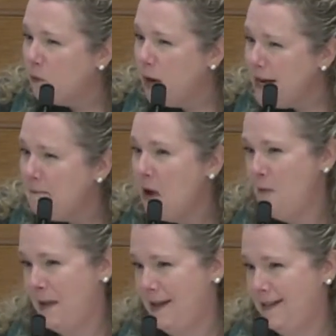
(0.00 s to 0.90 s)
right
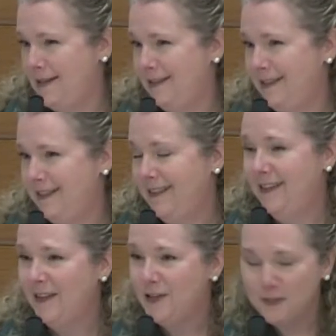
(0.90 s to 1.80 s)
moment
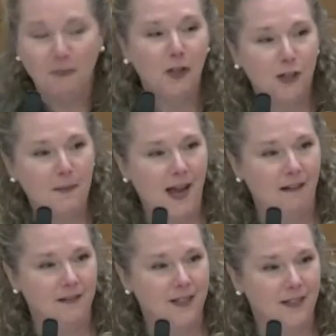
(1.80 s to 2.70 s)
to pull them
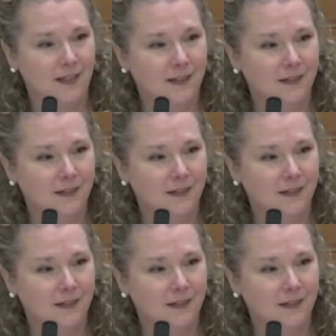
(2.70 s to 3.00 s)
out